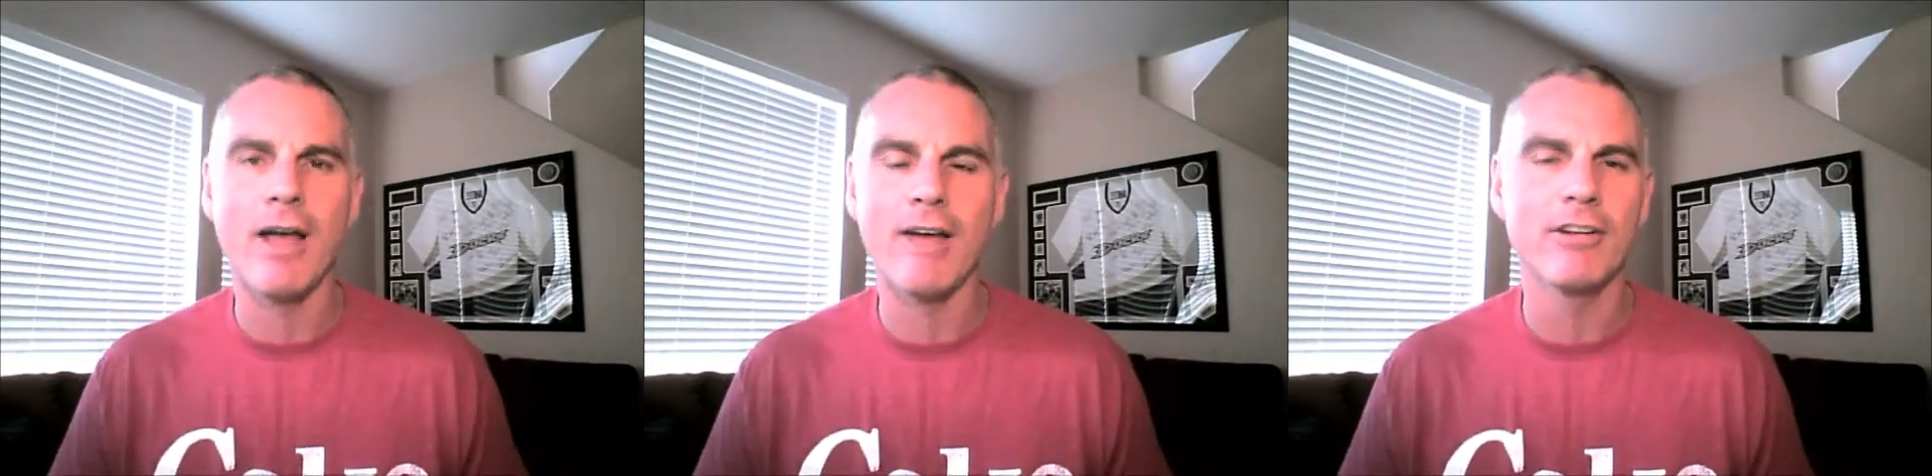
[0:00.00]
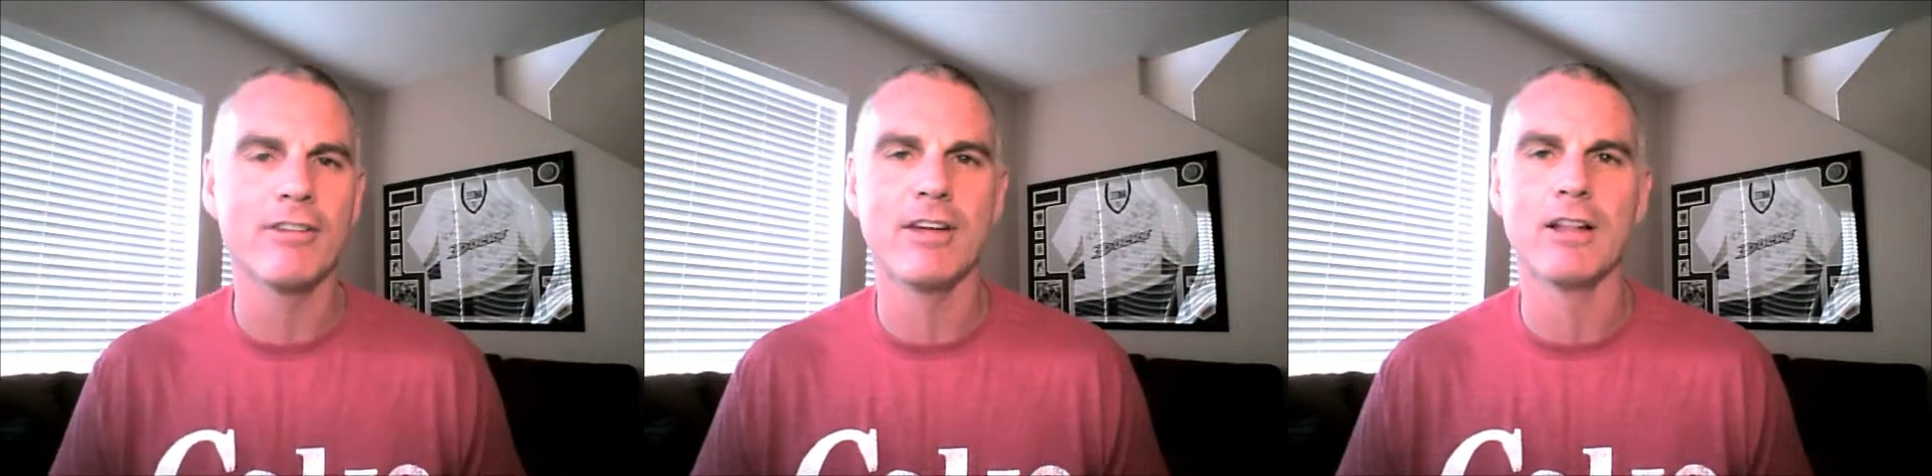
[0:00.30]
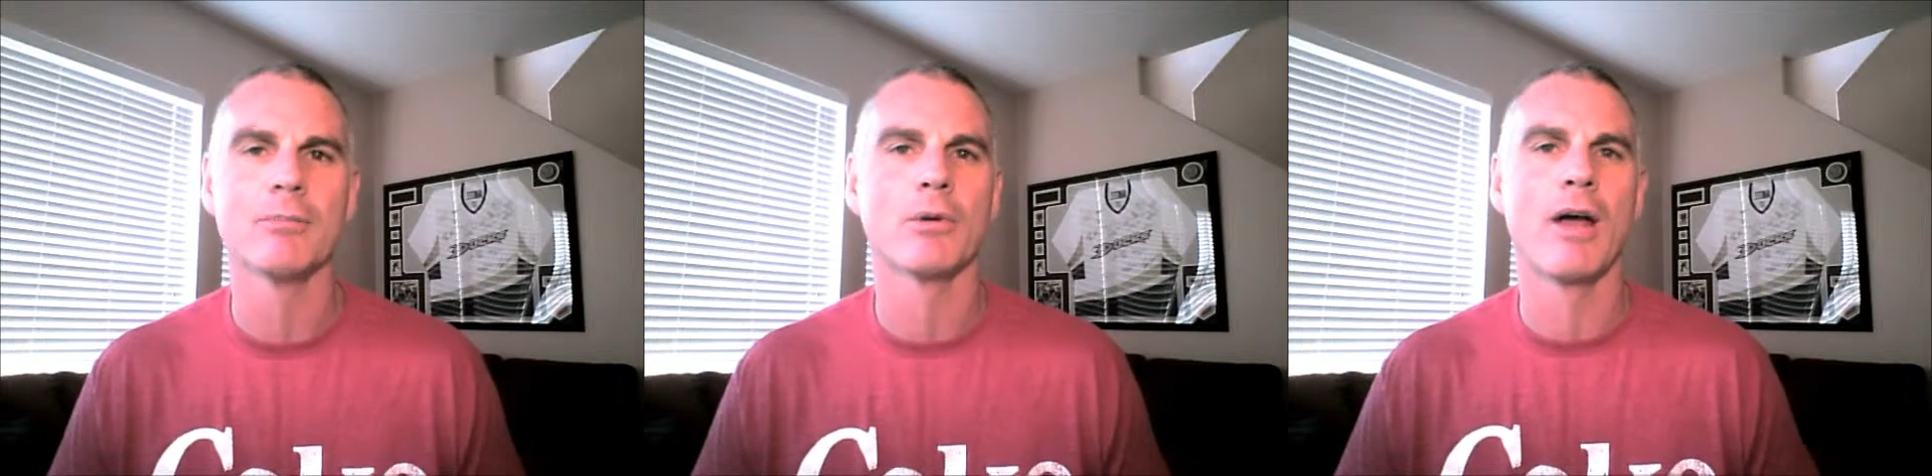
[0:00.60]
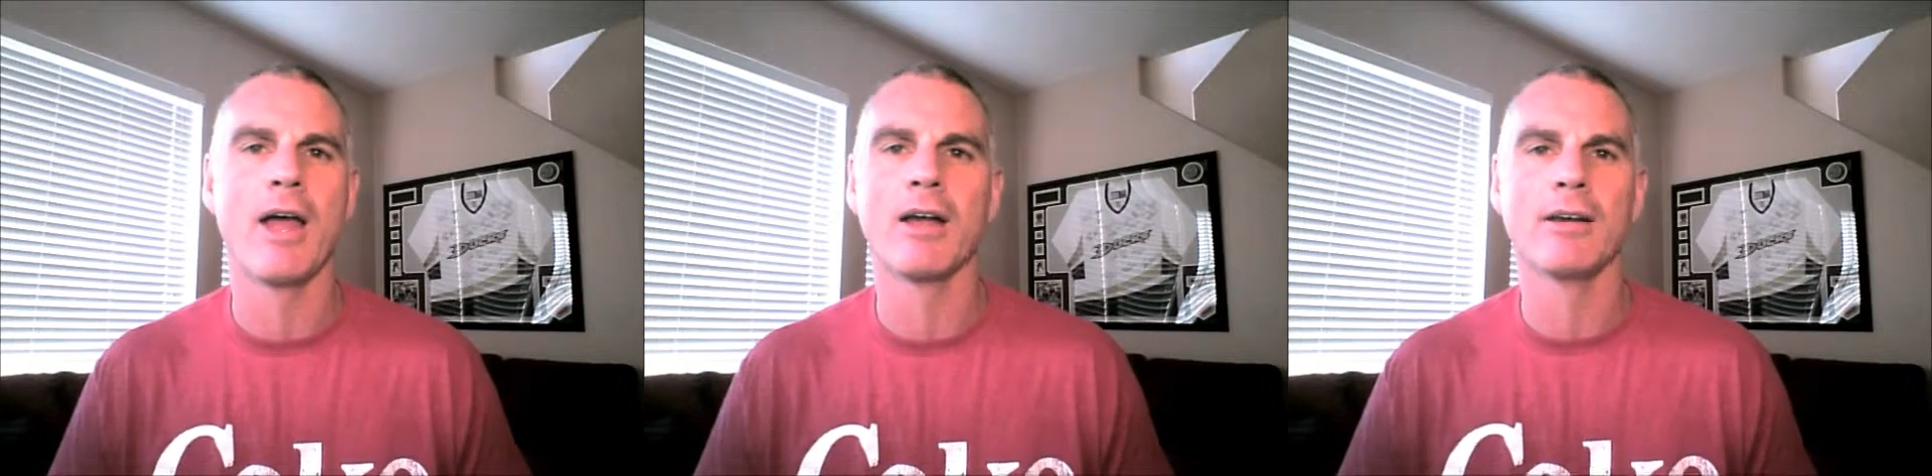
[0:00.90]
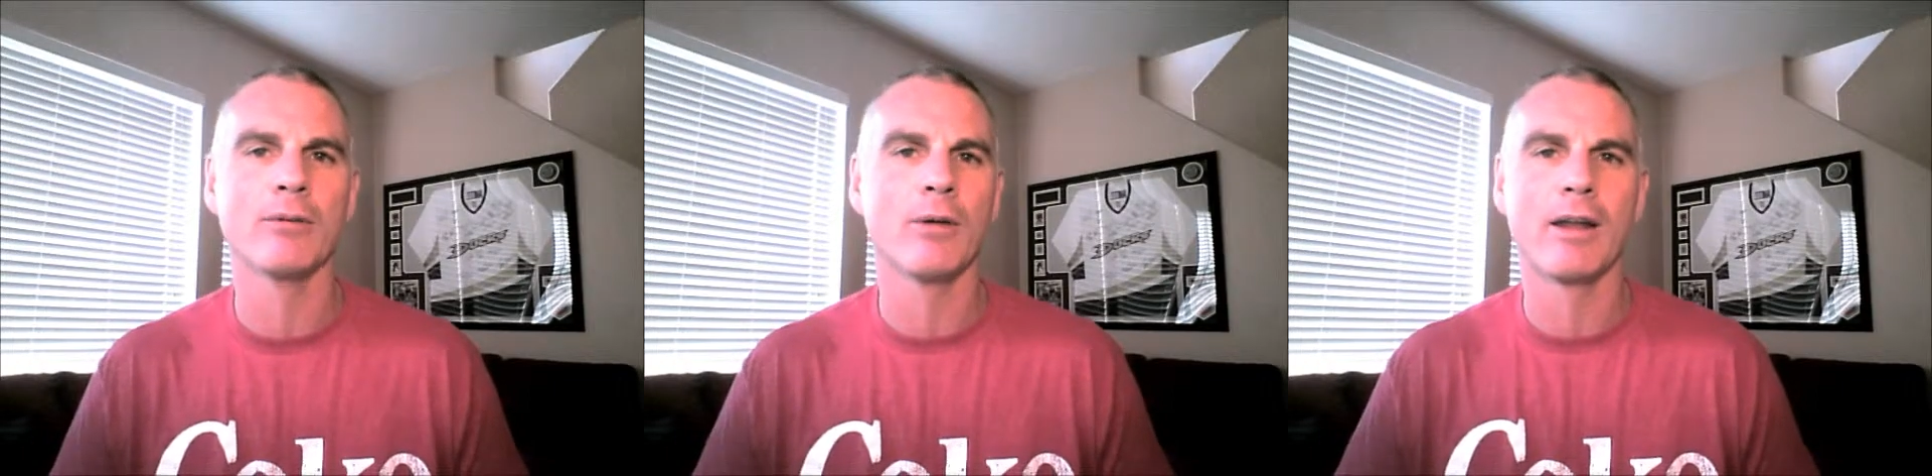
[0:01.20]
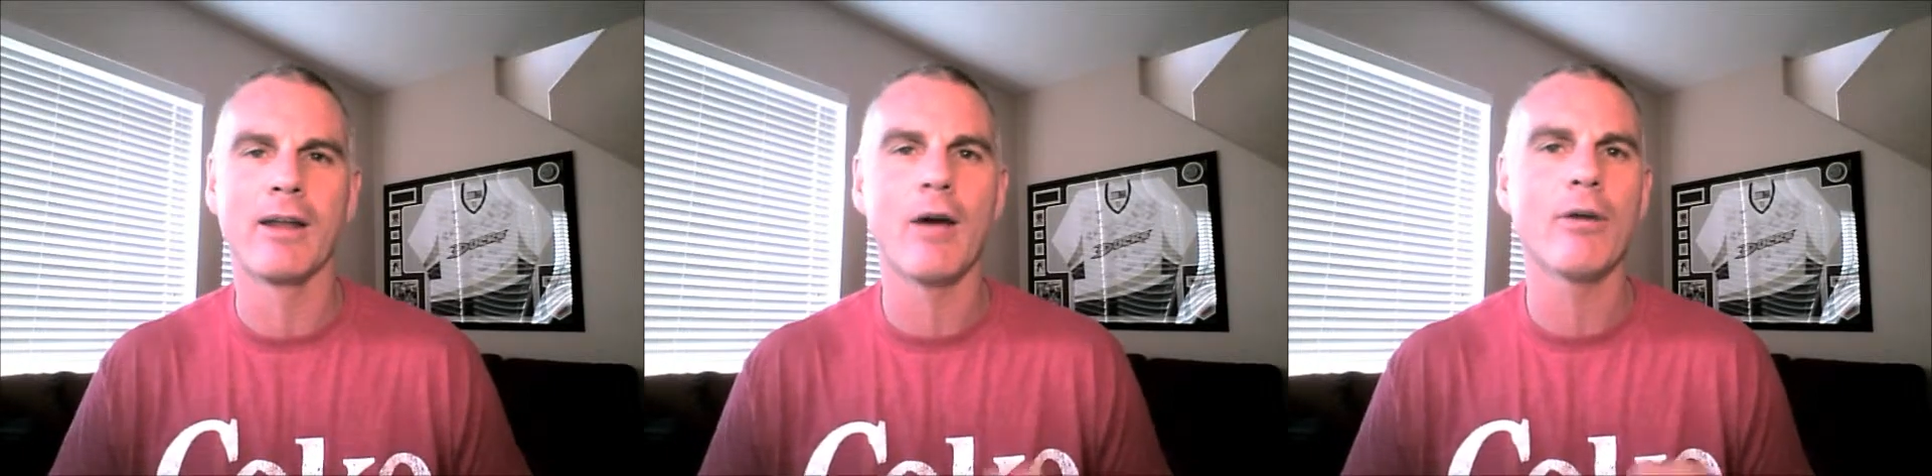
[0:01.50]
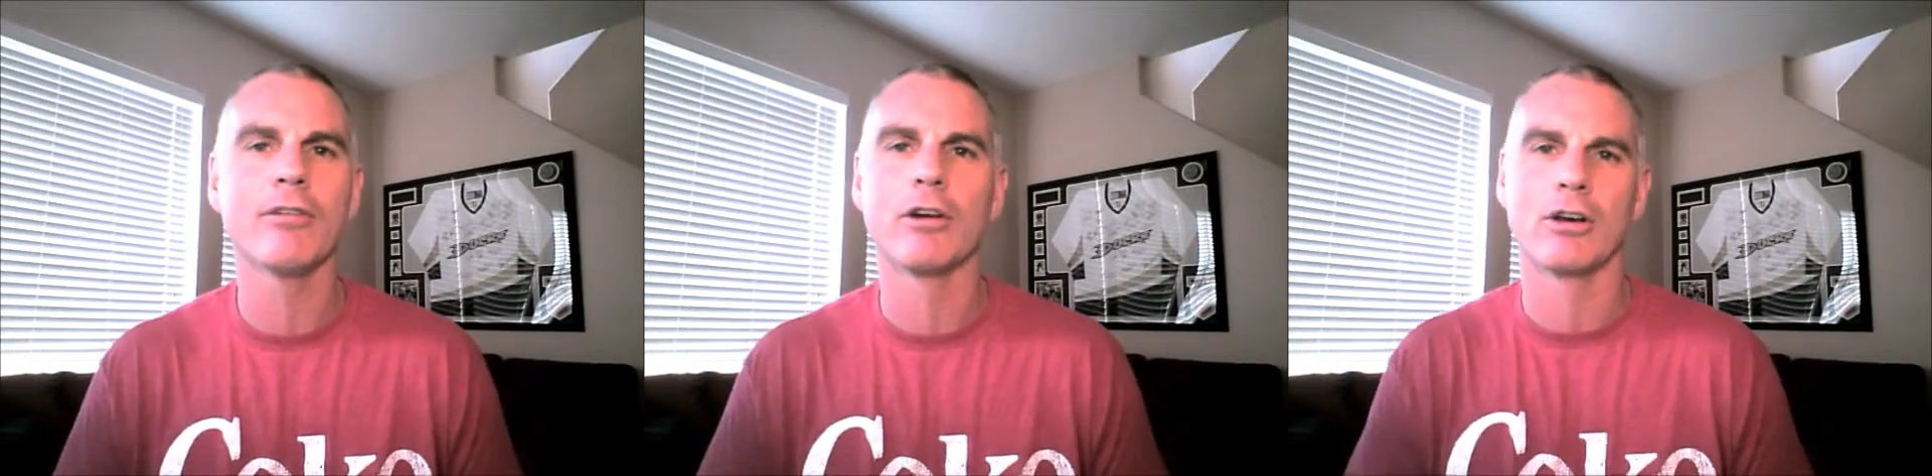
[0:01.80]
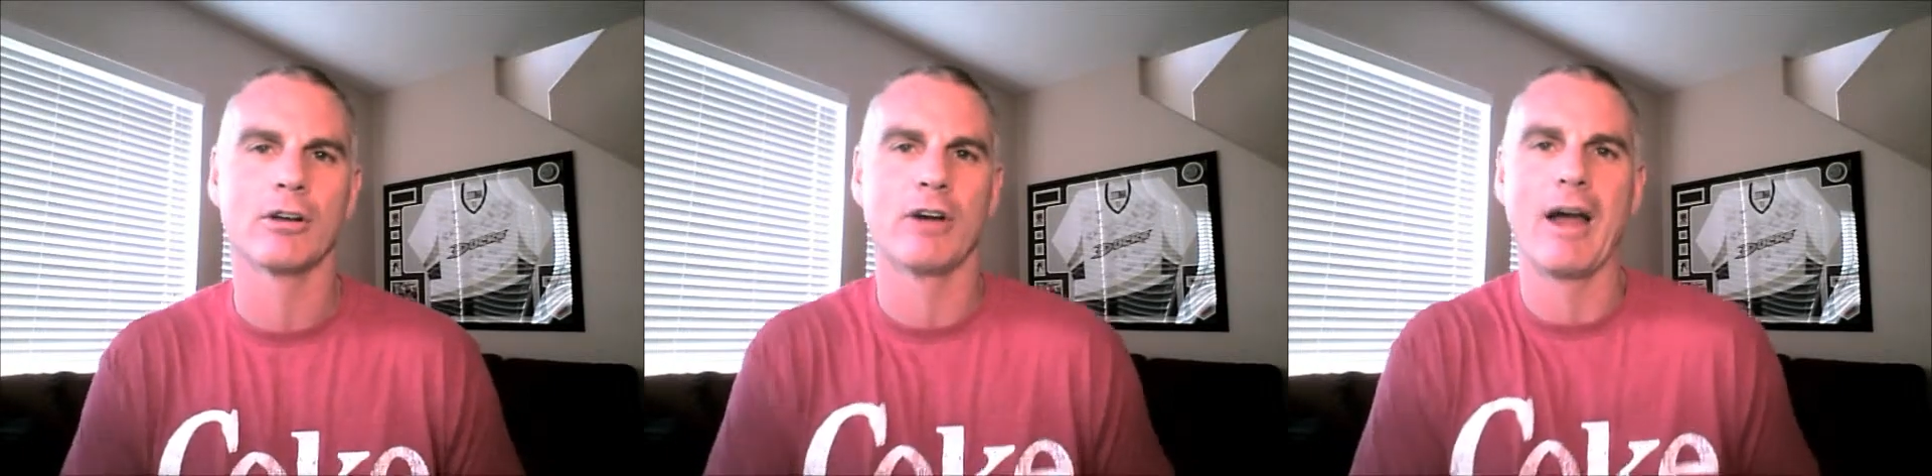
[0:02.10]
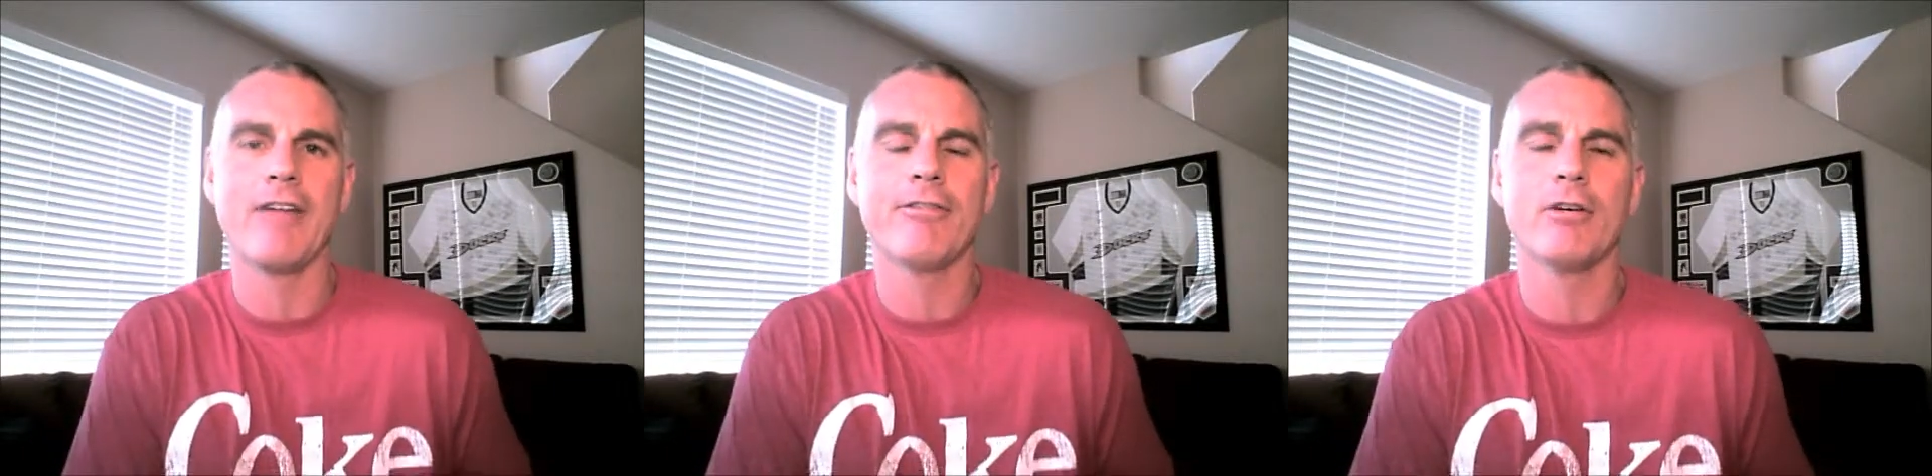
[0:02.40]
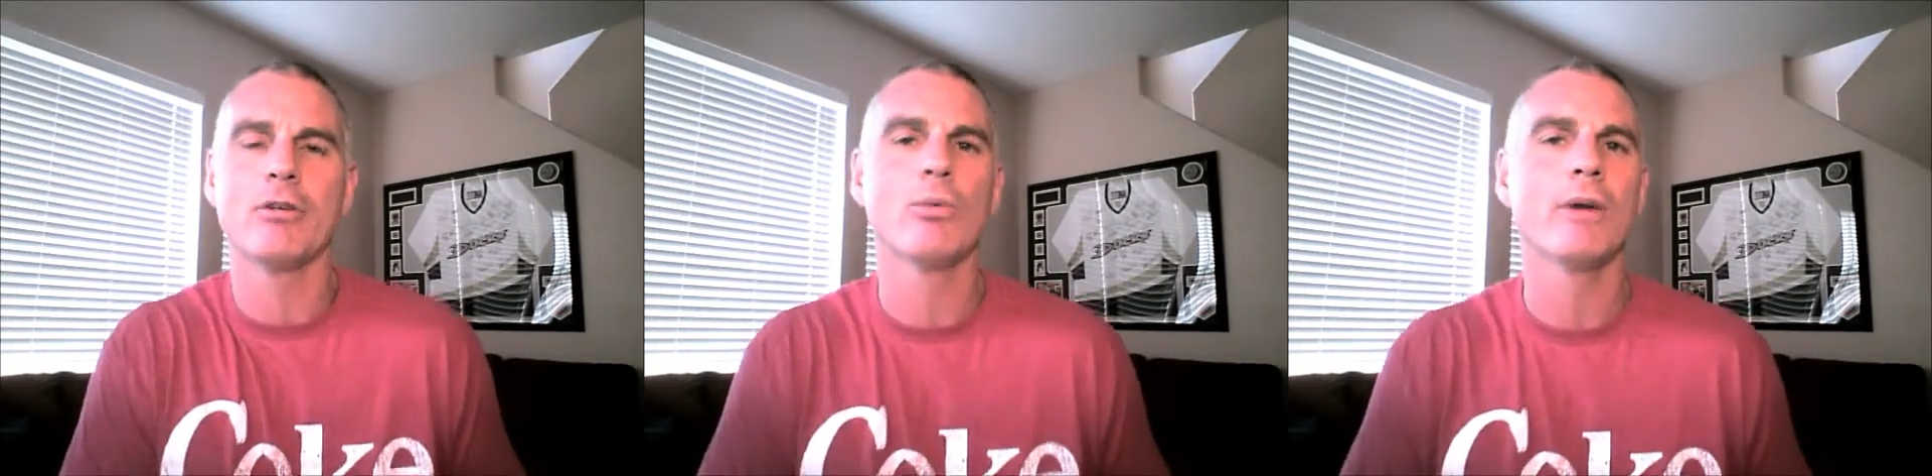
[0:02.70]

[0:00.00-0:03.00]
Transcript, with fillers: have it available on on however on your iPhone,